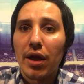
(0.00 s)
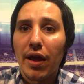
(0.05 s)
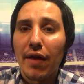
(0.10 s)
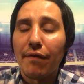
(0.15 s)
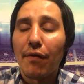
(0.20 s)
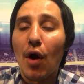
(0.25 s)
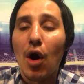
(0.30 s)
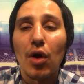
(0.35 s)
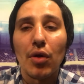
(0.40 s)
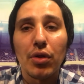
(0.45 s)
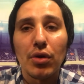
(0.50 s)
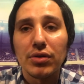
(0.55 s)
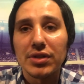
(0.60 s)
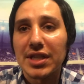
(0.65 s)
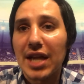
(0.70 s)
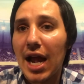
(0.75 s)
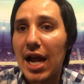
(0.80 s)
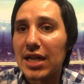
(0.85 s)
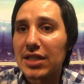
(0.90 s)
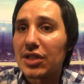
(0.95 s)
If all those
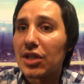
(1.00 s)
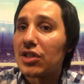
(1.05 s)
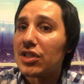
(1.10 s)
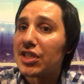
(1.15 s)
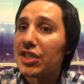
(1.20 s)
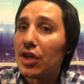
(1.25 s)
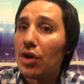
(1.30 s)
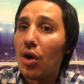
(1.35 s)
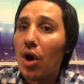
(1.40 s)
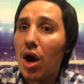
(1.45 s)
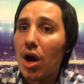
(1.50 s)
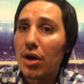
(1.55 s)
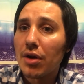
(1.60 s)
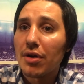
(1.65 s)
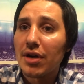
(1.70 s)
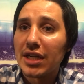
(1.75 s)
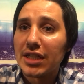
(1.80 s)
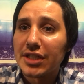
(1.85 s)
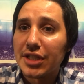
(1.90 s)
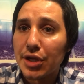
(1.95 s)
guys are still
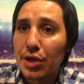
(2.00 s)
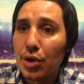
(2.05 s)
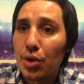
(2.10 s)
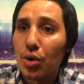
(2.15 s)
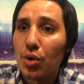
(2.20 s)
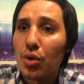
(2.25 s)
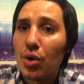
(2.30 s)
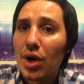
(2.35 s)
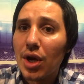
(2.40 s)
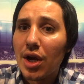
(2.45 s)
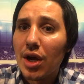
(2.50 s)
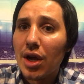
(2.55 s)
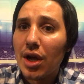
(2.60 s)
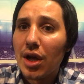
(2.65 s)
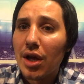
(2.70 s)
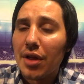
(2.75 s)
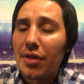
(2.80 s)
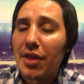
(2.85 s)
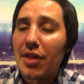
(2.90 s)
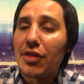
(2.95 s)
hungry too,
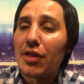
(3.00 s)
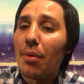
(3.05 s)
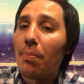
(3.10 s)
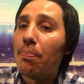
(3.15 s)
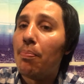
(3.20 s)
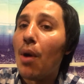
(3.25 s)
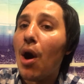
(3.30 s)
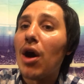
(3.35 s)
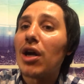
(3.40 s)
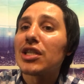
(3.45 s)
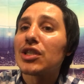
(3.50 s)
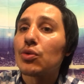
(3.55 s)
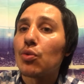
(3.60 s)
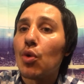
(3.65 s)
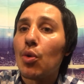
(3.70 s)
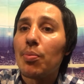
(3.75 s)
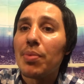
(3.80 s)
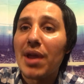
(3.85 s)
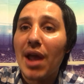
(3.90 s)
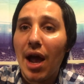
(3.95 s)
then the Bucs
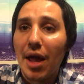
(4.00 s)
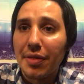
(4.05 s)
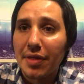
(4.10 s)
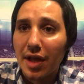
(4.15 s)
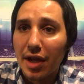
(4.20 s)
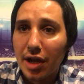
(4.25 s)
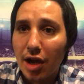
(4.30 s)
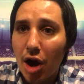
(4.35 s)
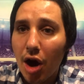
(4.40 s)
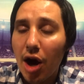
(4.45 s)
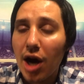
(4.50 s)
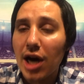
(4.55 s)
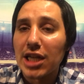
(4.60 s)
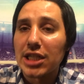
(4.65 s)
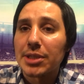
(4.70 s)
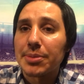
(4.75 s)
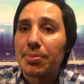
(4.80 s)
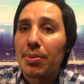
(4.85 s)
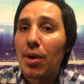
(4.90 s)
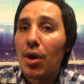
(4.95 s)
will be on the
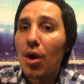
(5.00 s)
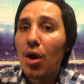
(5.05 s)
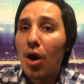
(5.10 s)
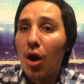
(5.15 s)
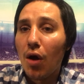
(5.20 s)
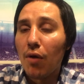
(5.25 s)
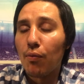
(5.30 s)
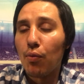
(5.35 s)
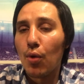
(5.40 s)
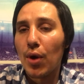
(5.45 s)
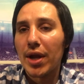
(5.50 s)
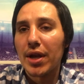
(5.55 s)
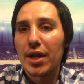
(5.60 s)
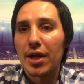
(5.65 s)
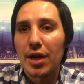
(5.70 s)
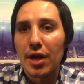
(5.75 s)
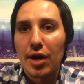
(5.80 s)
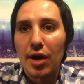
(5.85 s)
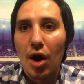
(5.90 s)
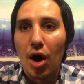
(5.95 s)
cusp of
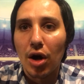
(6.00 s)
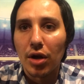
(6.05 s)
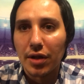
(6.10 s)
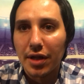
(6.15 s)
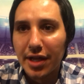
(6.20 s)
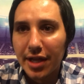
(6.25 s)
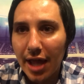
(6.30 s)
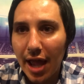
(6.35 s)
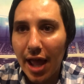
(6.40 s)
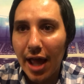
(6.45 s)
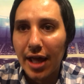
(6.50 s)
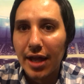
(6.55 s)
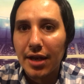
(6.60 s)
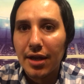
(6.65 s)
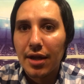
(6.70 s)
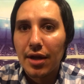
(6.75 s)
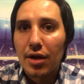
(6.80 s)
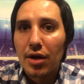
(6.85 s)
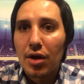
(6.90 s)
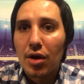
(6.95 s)
winning it all again.
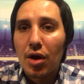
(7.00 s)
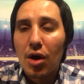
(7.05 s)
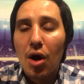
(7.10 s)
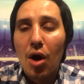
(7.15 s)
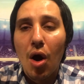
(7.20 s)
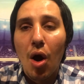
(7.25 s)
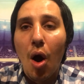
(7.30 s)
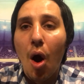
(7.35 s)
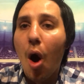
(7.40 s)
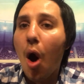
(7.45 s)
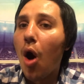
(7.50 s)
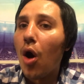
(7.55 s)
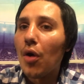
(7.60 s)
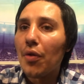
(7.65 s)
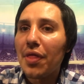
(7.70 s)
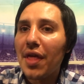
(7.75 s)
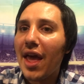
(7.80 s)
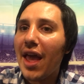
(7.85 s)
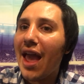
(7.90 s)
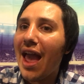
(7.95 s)
All
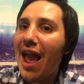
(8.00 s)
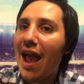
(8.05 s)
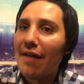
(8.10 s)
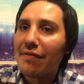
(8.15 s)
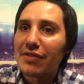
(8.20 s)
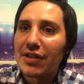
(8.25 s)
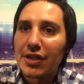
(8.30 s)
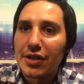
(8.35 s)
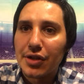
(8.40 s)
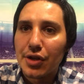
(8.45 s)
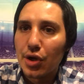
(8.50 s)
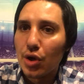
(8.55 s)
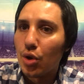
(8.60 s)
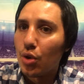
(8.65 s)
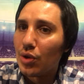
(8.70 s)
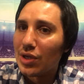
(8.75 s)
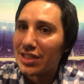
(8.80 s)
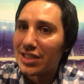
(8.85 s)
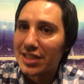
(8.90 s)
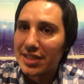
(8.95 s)
they have to
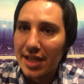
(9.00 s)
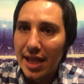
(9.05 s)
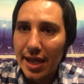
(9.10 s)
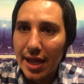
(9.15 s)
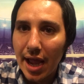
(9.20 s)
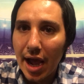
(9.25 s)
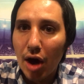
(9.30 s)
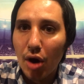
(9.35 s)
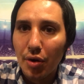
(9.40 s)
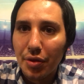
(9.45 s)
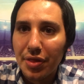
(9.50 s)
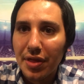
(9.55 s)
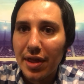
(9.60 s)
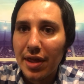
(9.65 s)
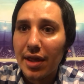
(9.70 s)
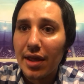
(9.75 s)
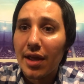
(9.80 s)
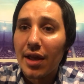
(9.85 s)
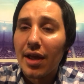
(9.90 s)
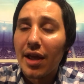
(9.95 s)
do is stay
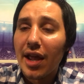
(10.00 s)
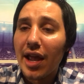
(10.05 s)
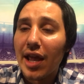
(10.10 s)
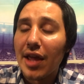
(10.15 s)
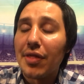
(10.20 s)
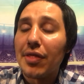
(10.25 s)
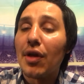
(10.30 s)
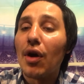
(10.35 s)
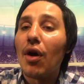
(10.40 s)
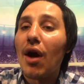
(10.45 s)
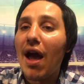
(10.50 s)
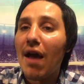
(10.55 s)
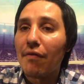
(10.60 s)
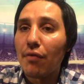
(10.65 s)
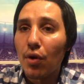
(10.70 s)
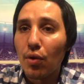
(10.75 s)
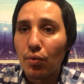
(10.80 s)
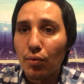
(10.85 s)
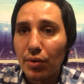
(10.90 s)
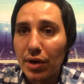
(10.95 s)
healthy, and they'll have
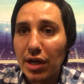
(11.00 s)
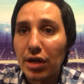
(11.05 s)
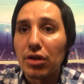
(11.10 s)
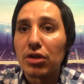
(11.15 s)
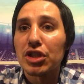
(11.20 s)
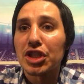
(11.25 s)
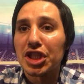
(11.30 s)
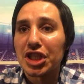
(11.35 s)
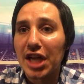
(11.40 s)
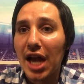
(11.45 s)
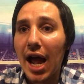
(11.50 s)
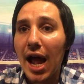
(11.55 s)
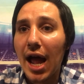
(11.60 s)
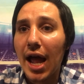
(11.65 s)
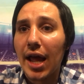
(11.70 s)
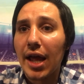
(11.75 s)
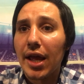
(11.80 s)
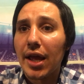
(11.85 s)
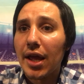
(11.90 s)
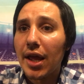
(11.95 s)
a real
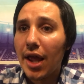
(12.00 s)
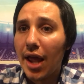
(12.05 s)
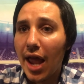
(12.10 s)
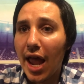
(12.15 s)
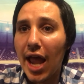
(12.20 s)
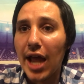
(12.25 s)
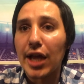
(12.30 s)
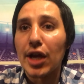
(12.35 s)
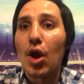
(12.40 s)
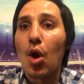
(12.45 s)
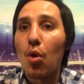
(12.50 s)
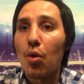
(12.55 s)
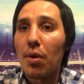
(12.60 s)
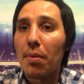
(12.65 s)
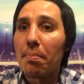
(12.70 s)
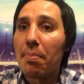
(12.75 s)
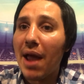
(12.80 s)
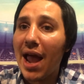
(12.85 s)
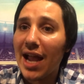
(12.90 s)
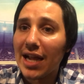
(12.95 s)
shot at
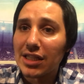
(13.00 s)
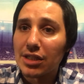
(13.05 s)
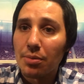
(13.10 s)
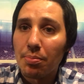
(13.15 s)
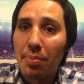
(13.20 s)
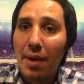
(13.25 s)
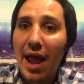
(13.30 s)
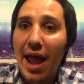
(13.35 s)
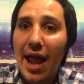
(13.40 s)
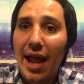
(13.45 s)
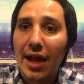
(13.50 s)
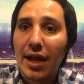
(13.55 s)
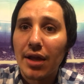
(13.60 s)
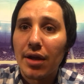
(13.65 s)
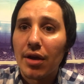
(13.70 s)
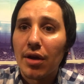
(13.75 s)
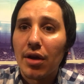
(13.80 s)
going back-to-back.